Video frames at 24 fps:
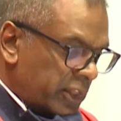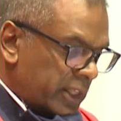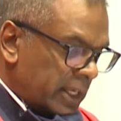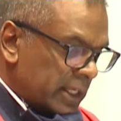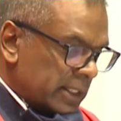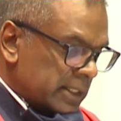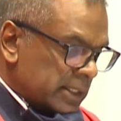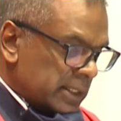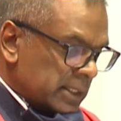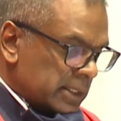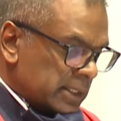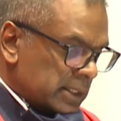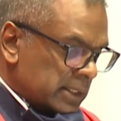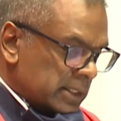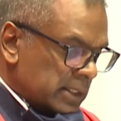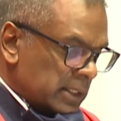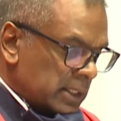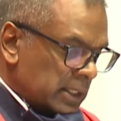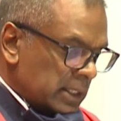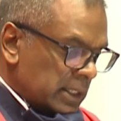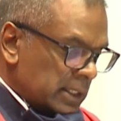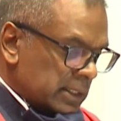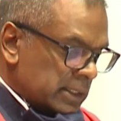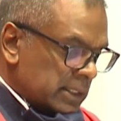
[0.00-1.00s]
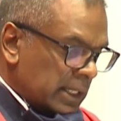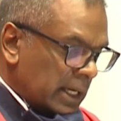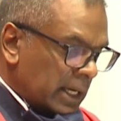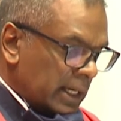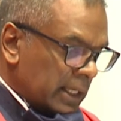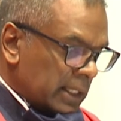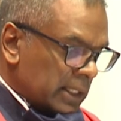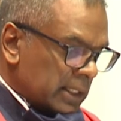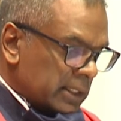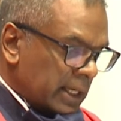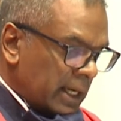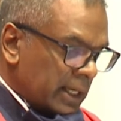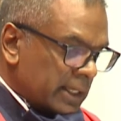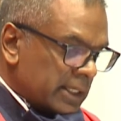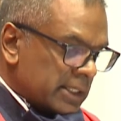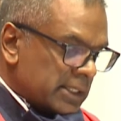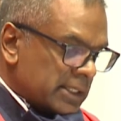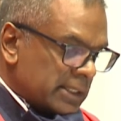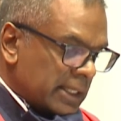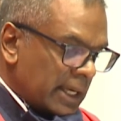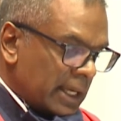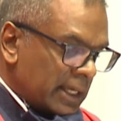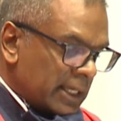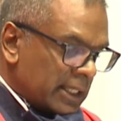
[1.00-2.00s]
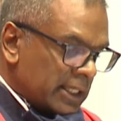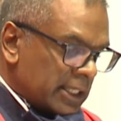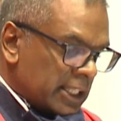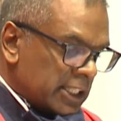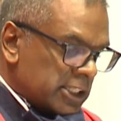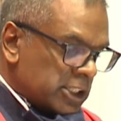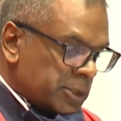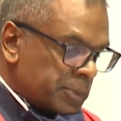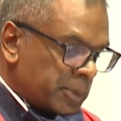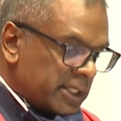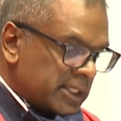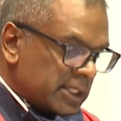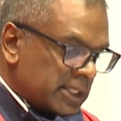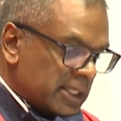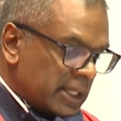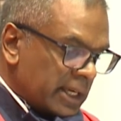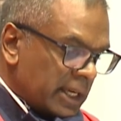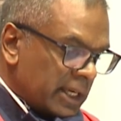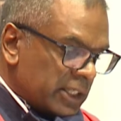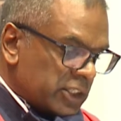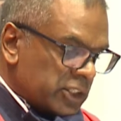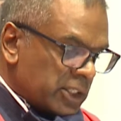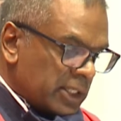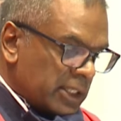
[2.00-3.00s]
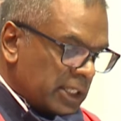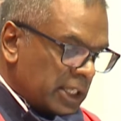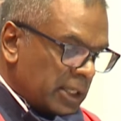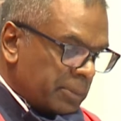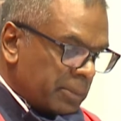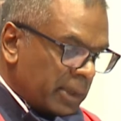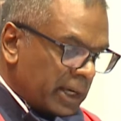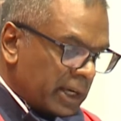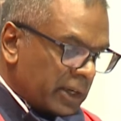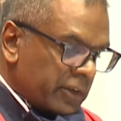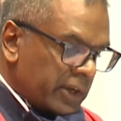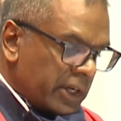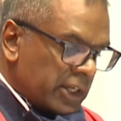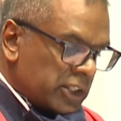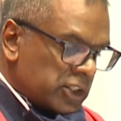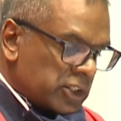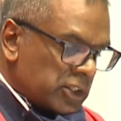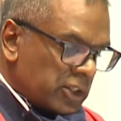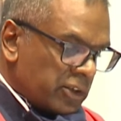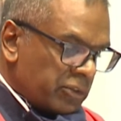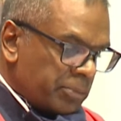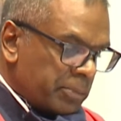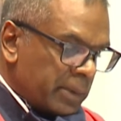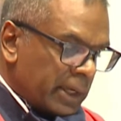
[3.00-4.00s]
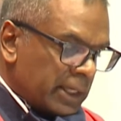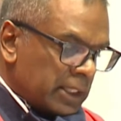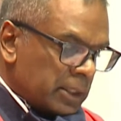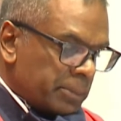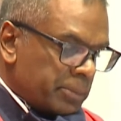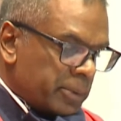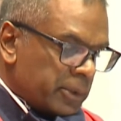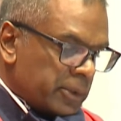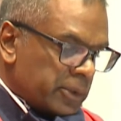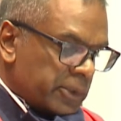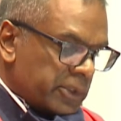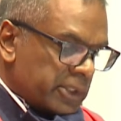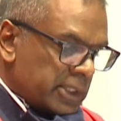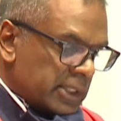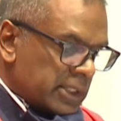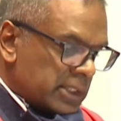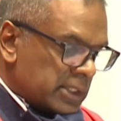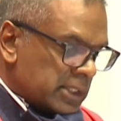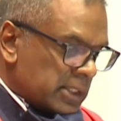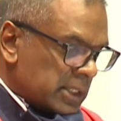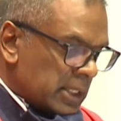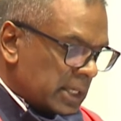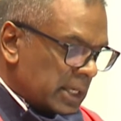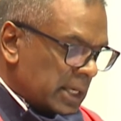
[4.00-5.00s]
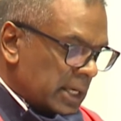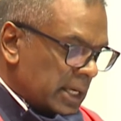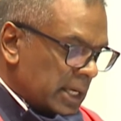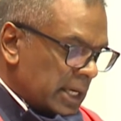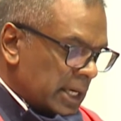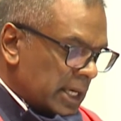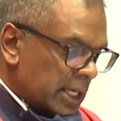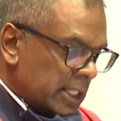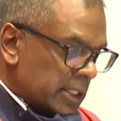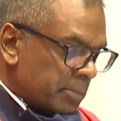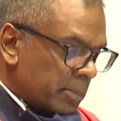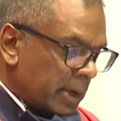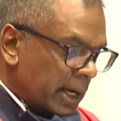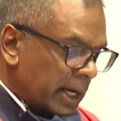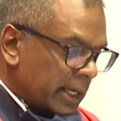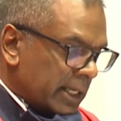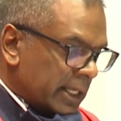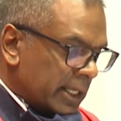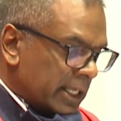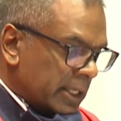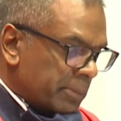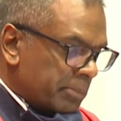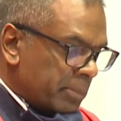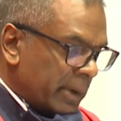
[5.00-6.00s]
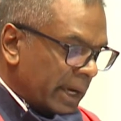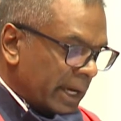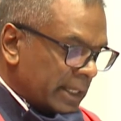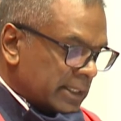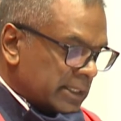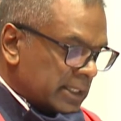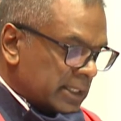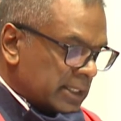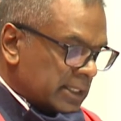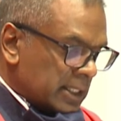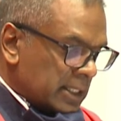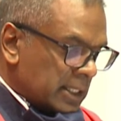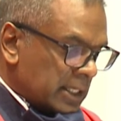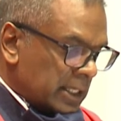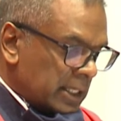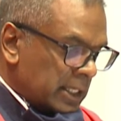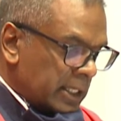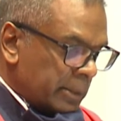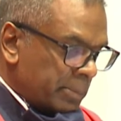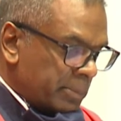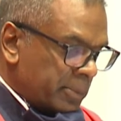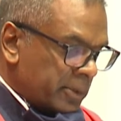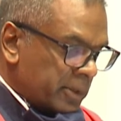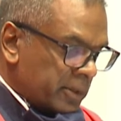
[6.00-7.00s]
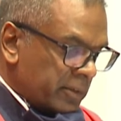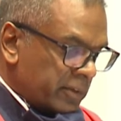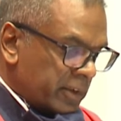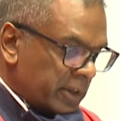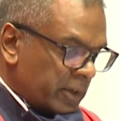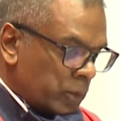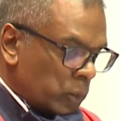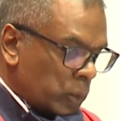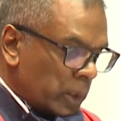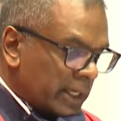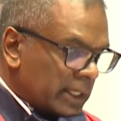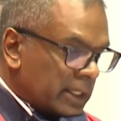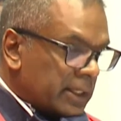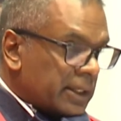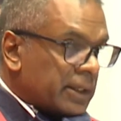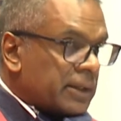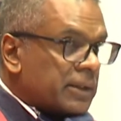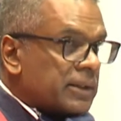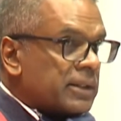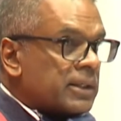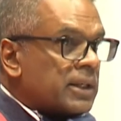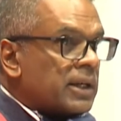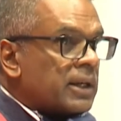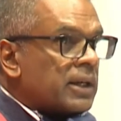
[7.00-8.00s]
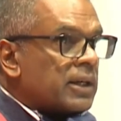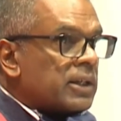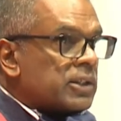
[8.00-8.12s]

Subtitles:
thesis titled Understanding the Speciation and Migration of Metal Pollutants in the Mining Impacted Klip River Wetland,